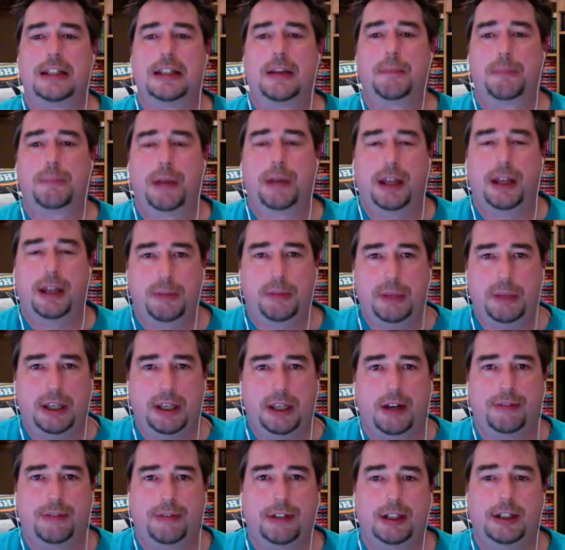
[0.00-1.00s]
epitome
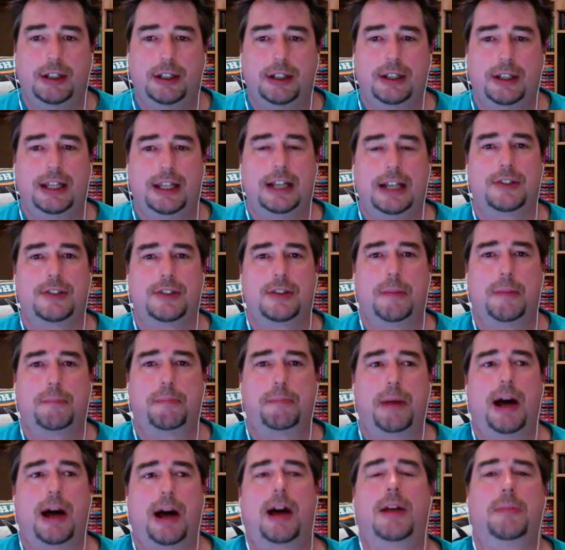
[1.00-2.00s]
of it. That's the
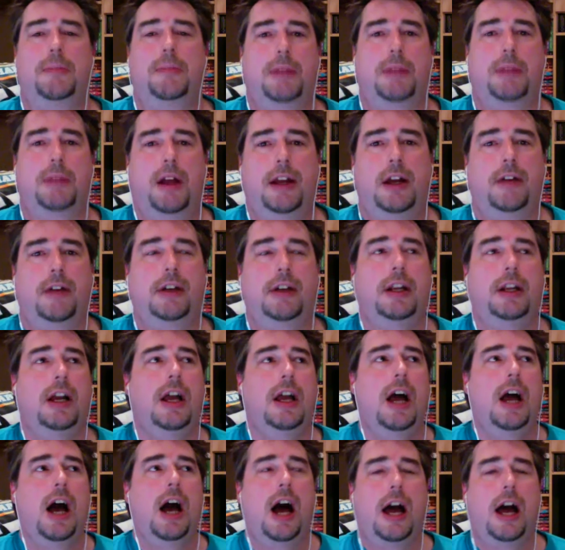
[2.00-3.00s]
bottom line of it.
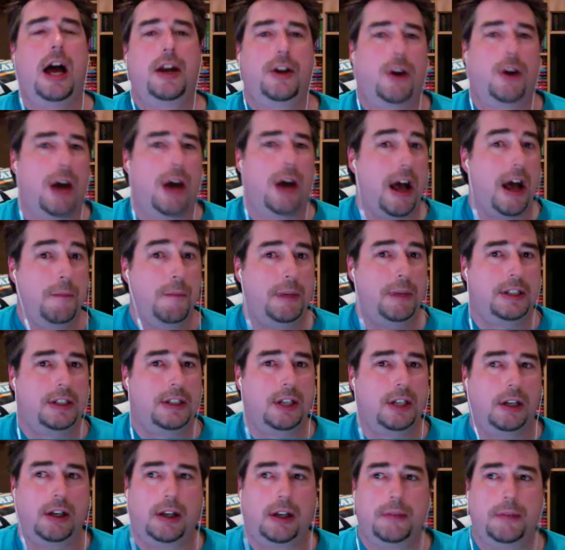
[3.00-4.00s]
I don't know how many
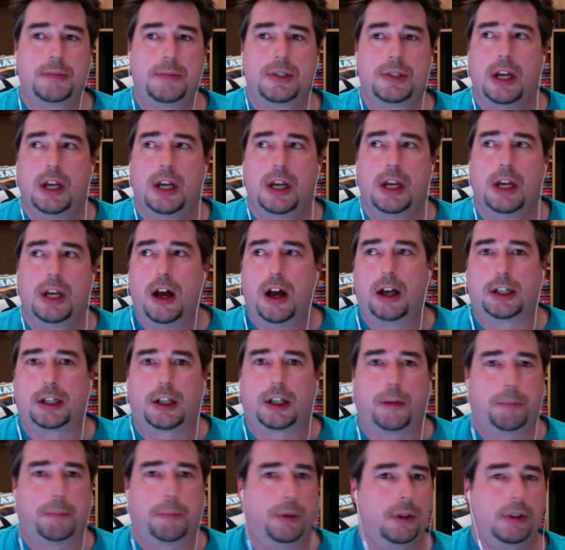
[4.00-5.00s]
times a
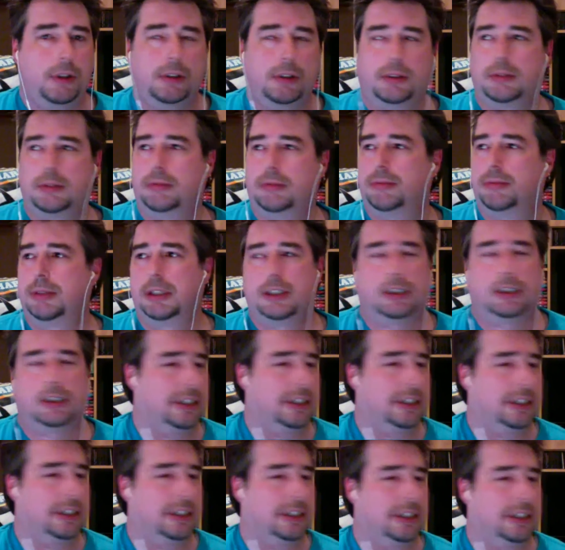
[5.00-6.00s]
couple
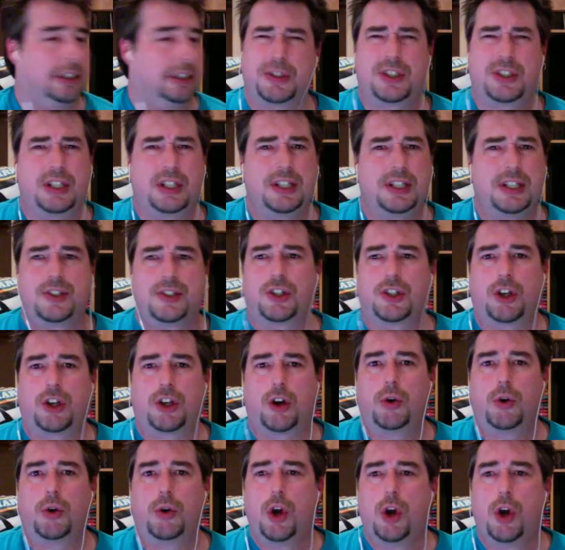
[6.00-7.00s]
seasons
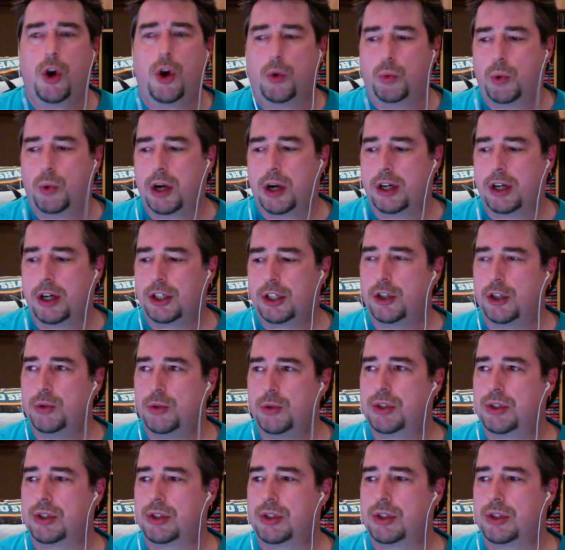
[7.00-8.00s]
ago where you
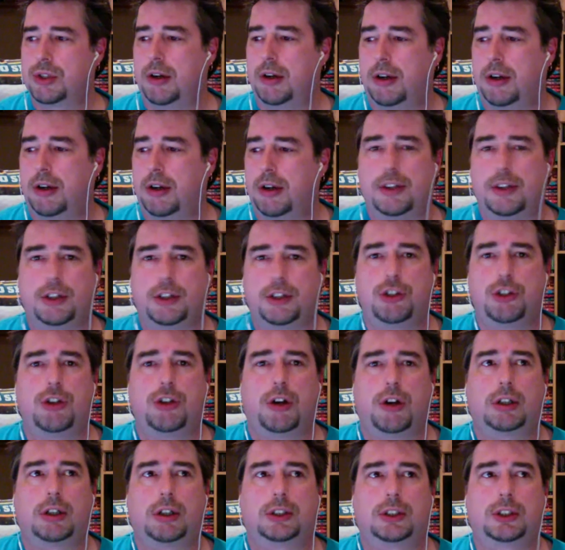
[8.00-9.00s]
saw the
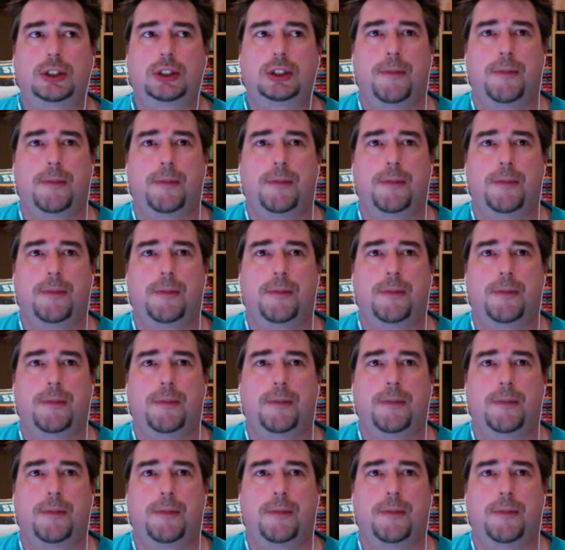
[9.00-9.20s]
Sharks